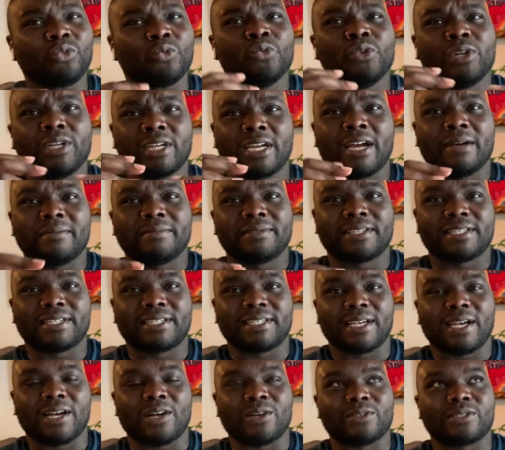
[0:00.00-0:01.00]
When it comes to
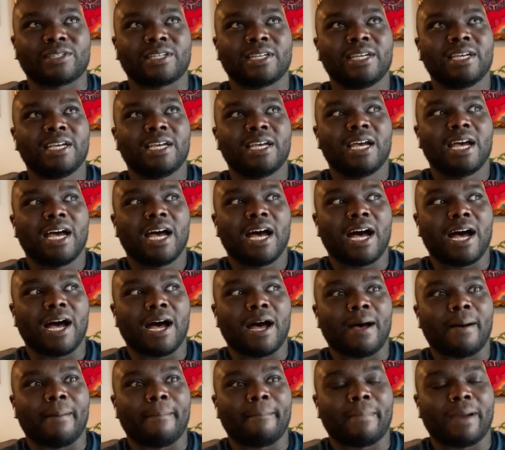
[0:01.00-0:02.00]
sales,
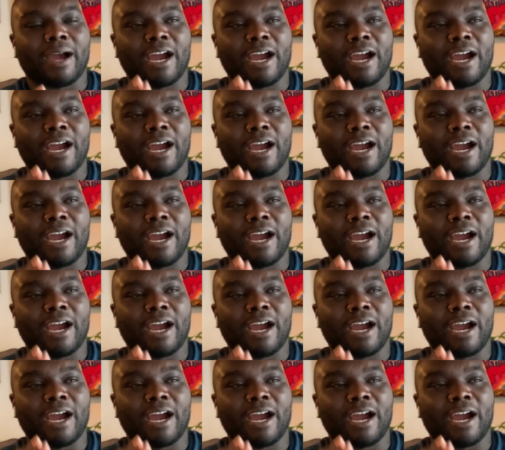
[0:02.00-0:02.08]
um,